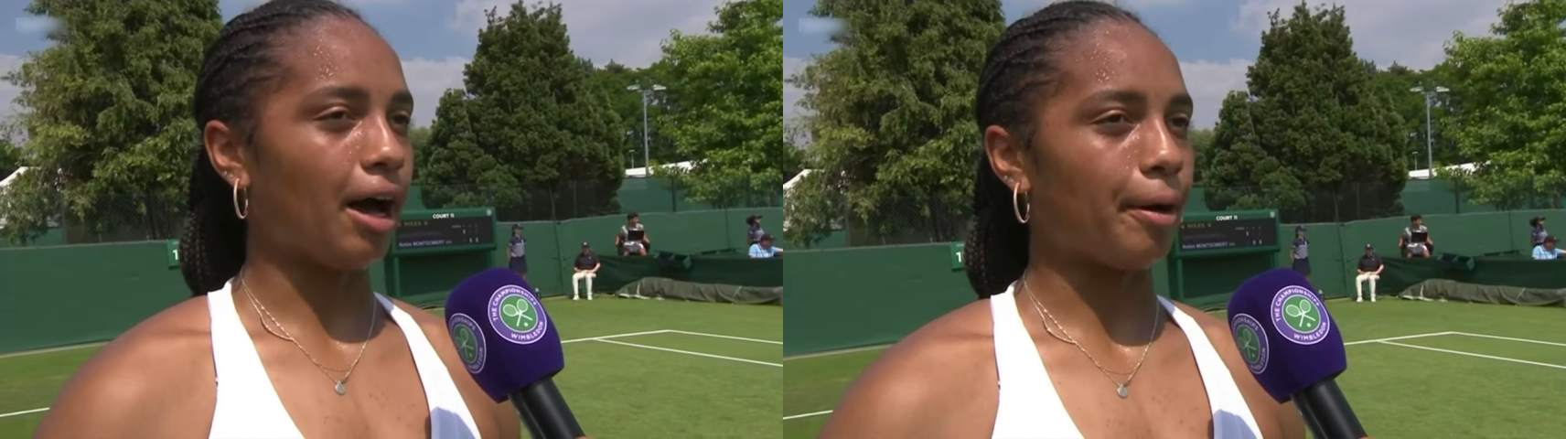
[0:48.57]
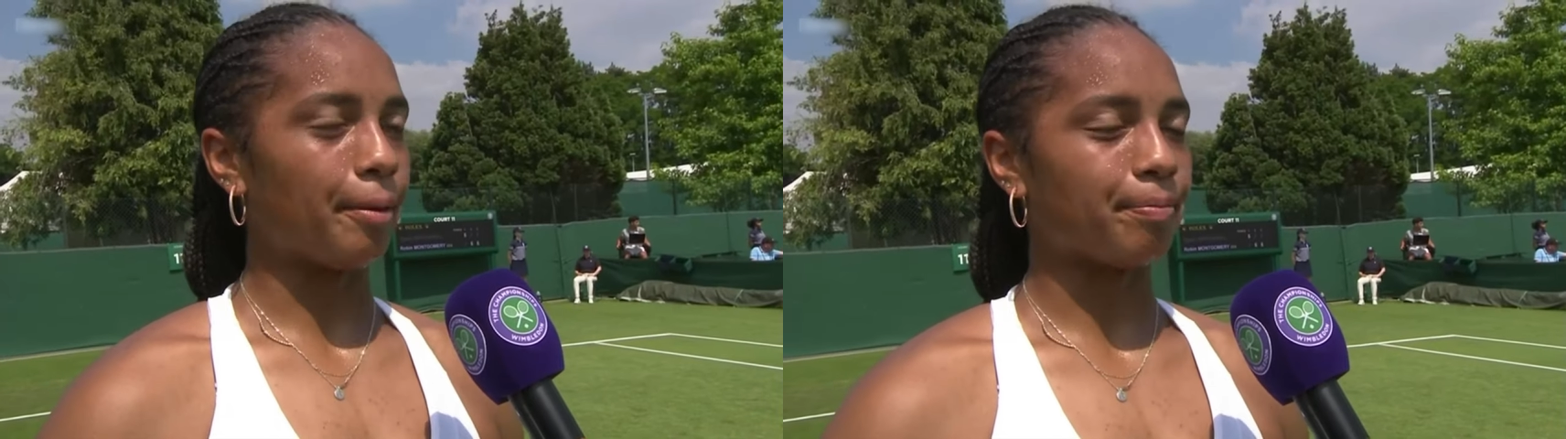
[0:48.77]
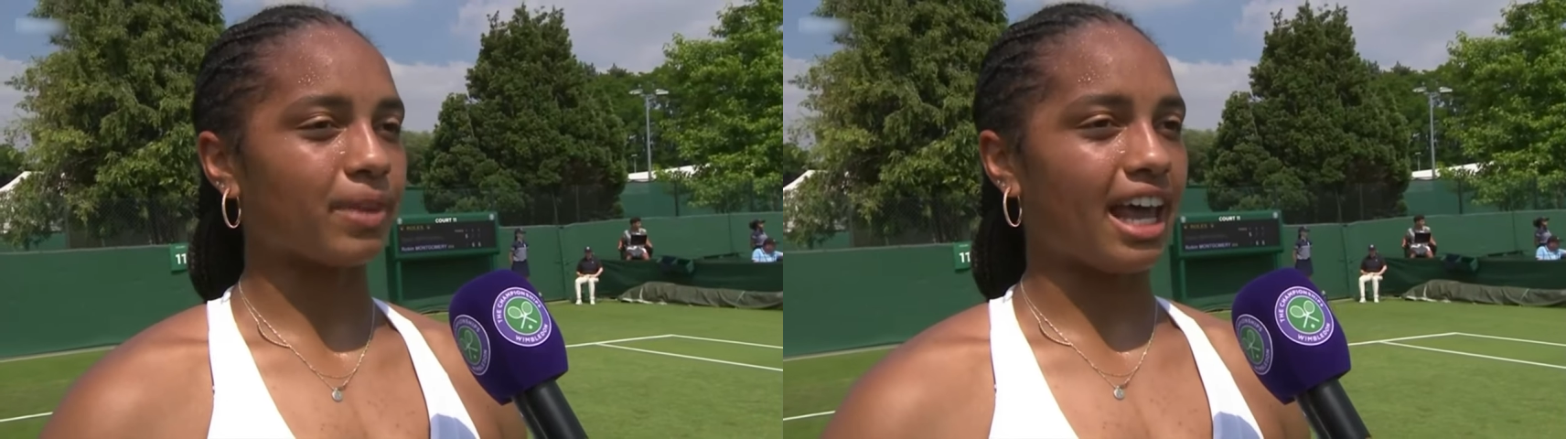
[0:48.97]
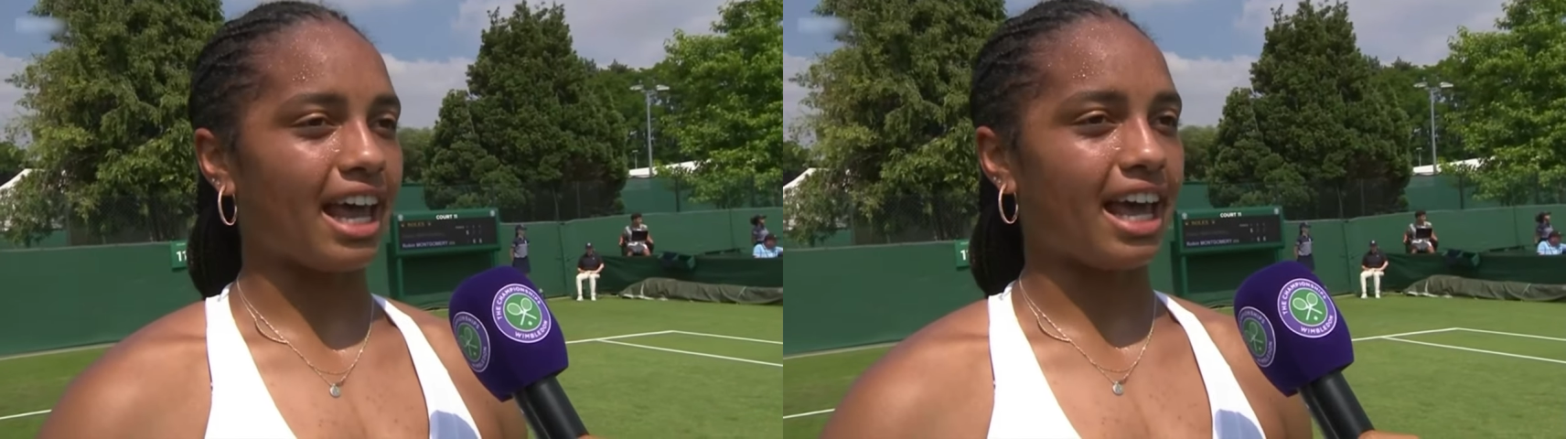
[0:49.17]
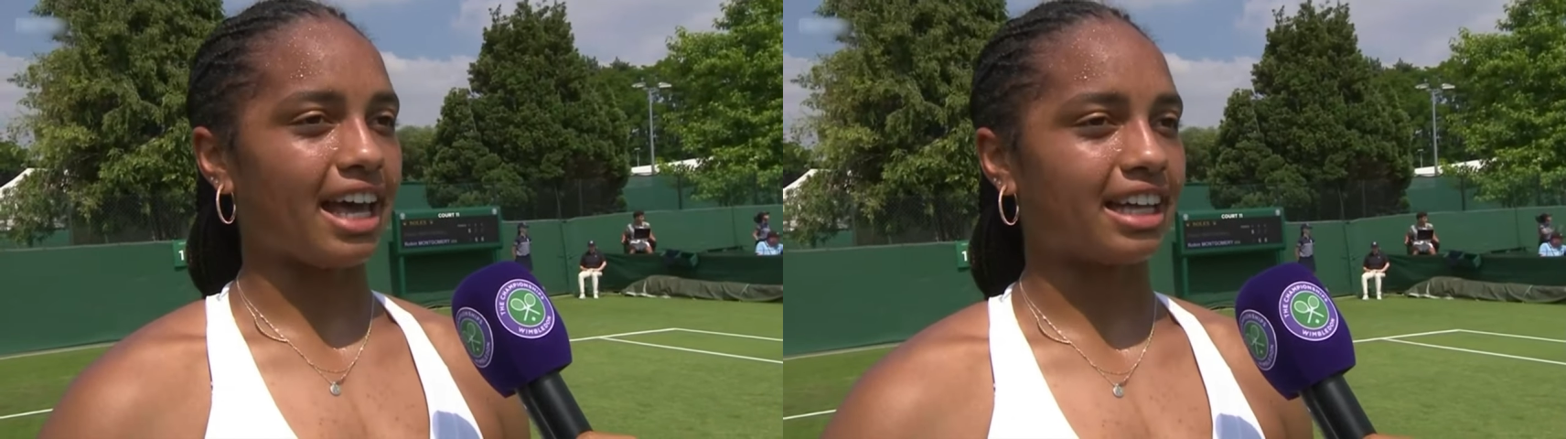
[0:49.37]
and
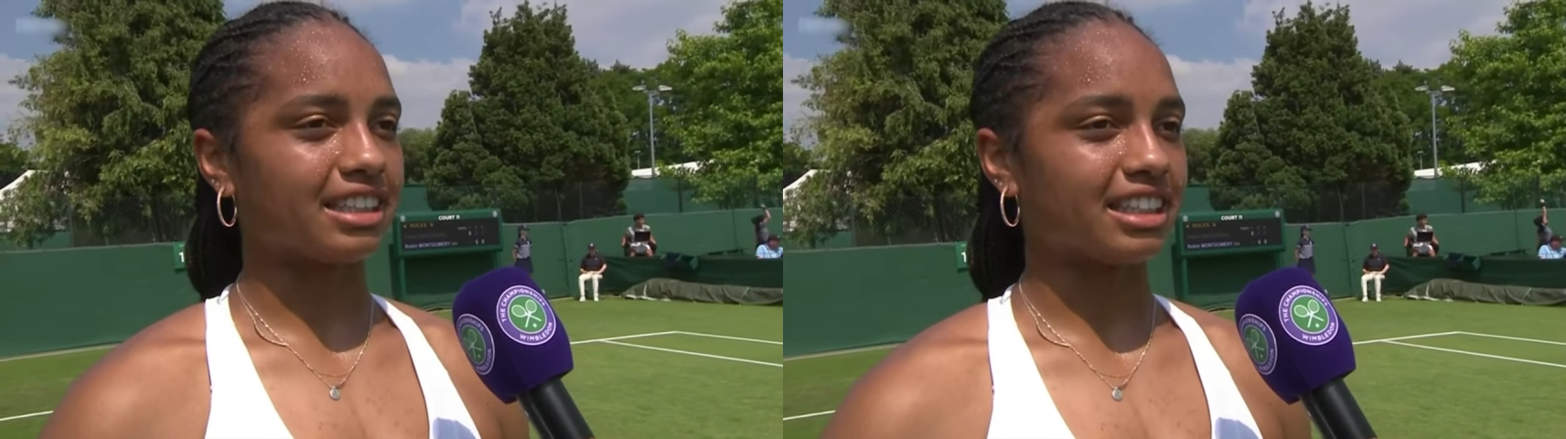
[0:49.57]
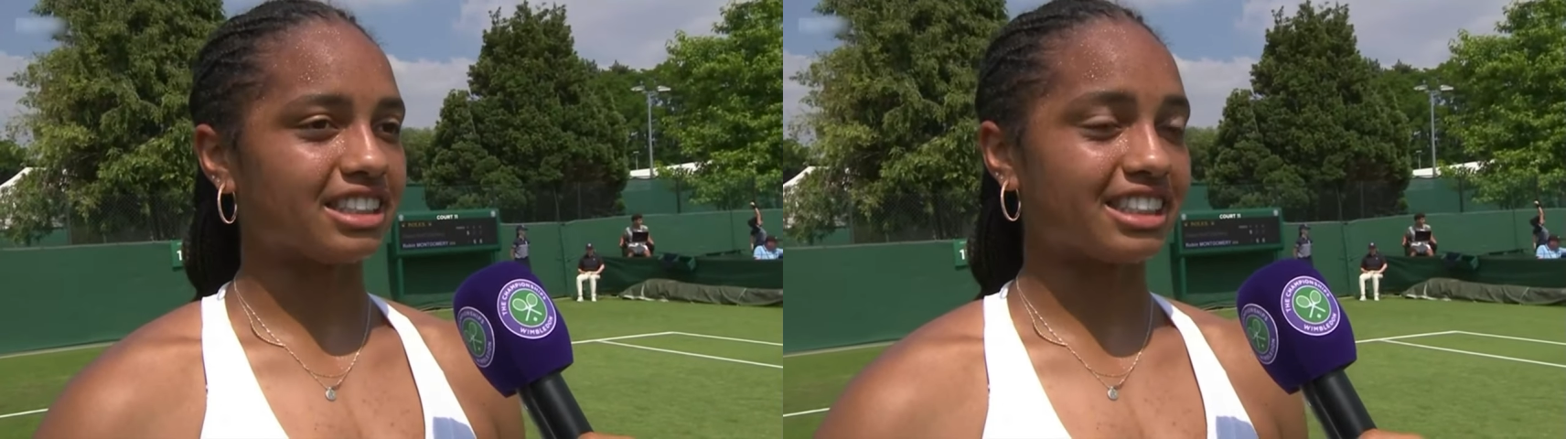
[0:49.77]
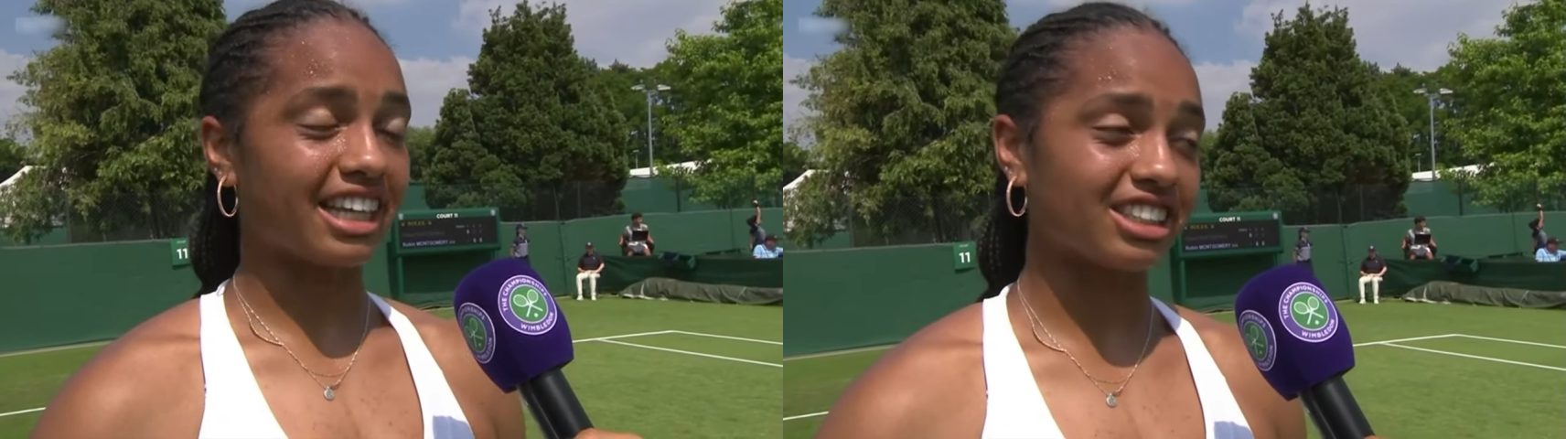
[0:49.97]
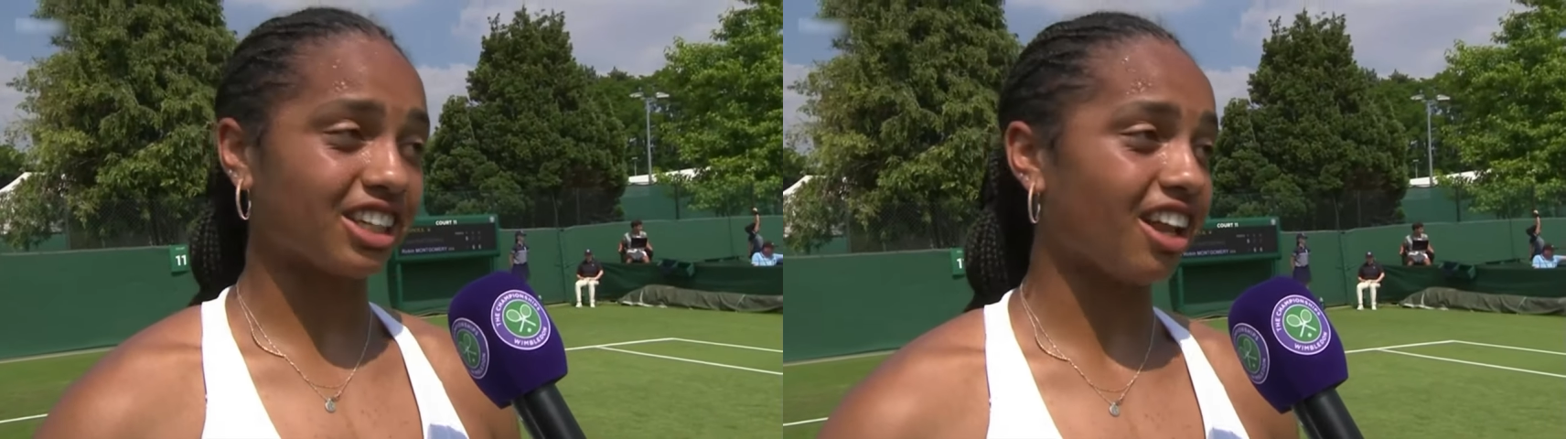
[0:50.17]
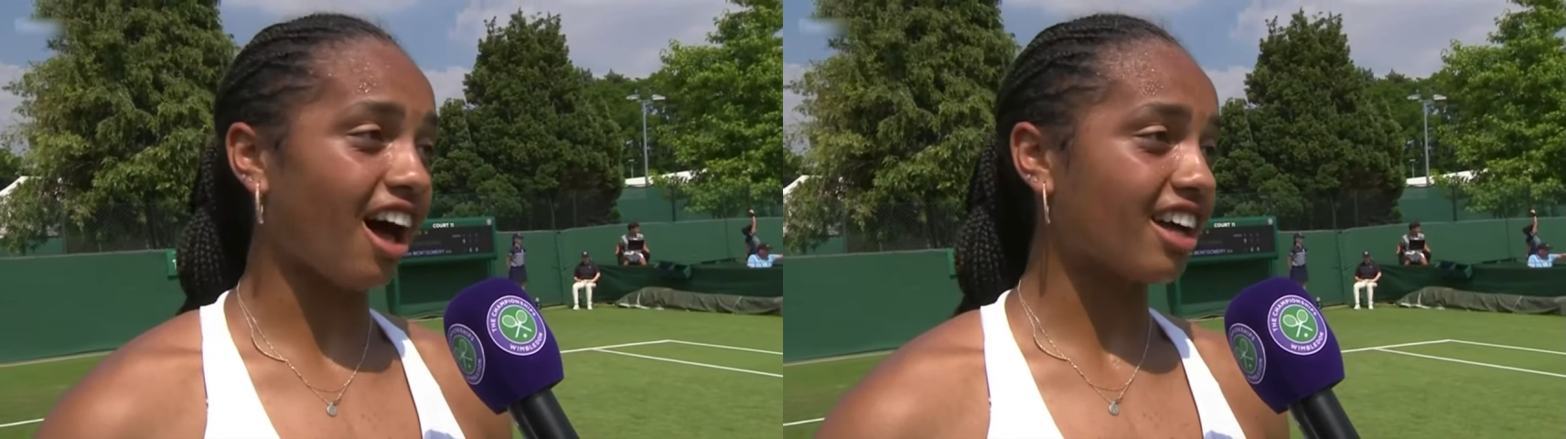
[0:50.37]
it
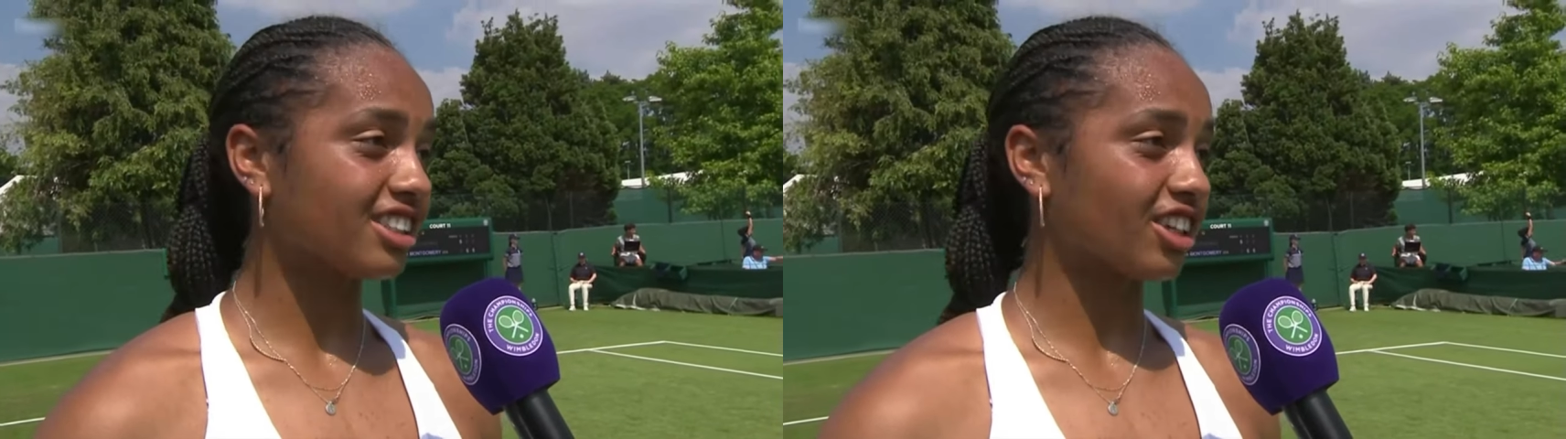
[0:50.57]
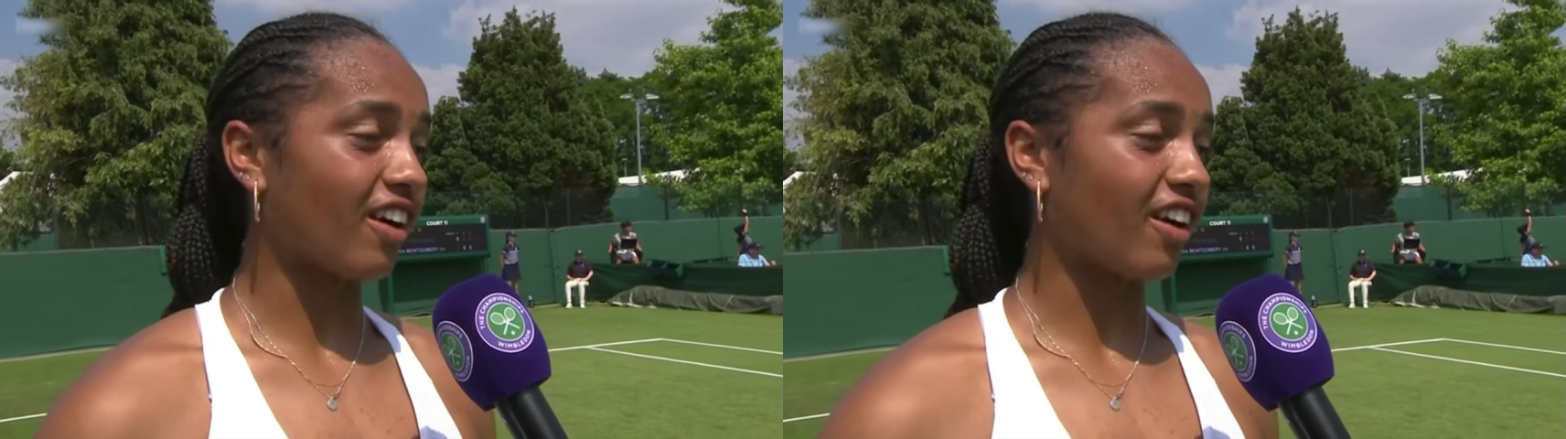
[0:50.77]
skids a lot.